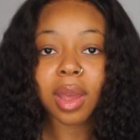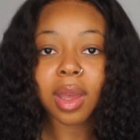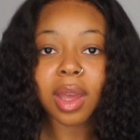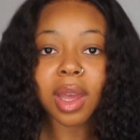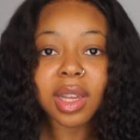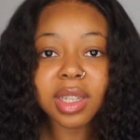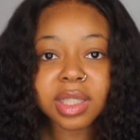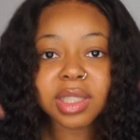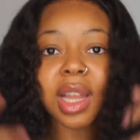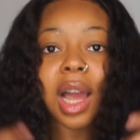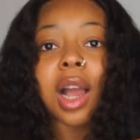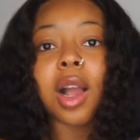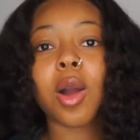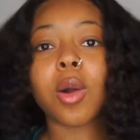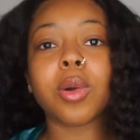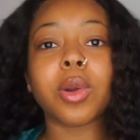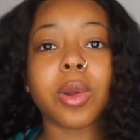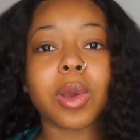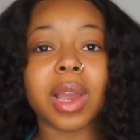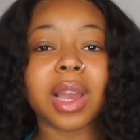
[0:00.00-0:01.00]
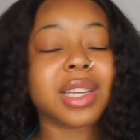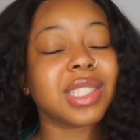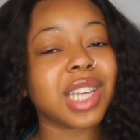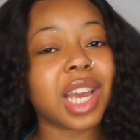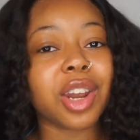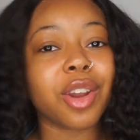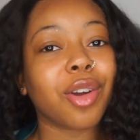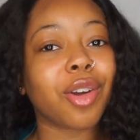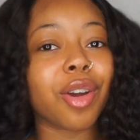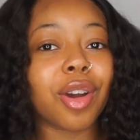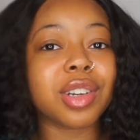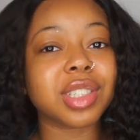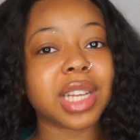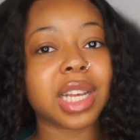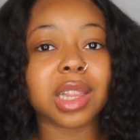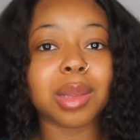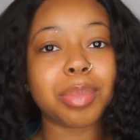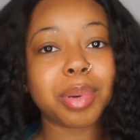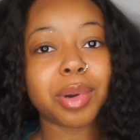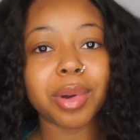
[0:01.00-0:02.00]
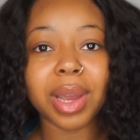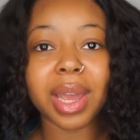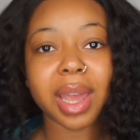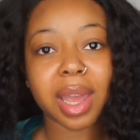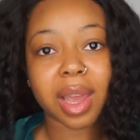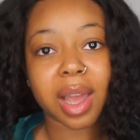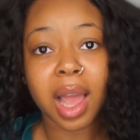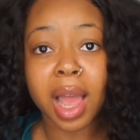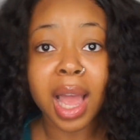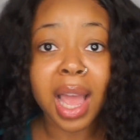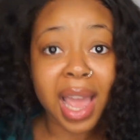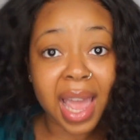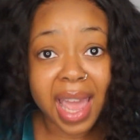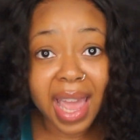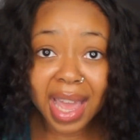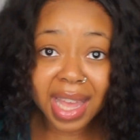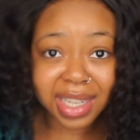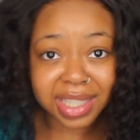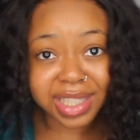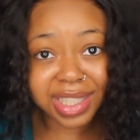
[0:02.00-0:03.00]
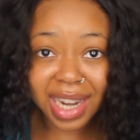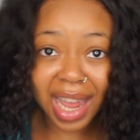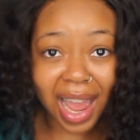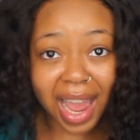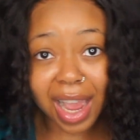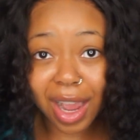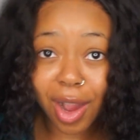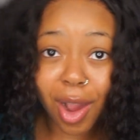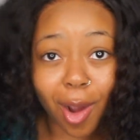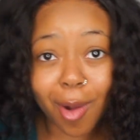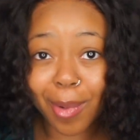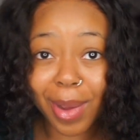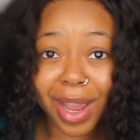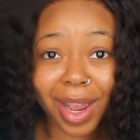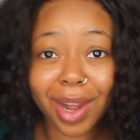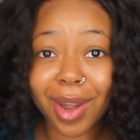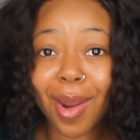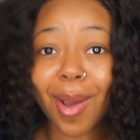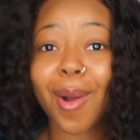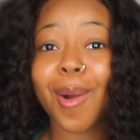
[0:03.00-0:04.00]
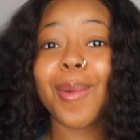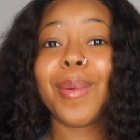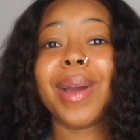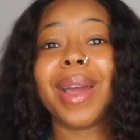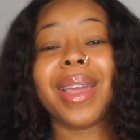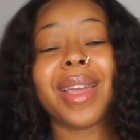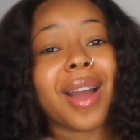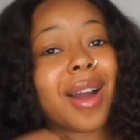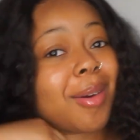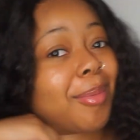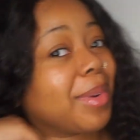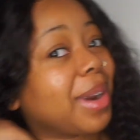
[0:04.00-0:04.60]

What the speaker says: It's not going on, because I know girls like to pull hair. It's not going nowhere, y'all.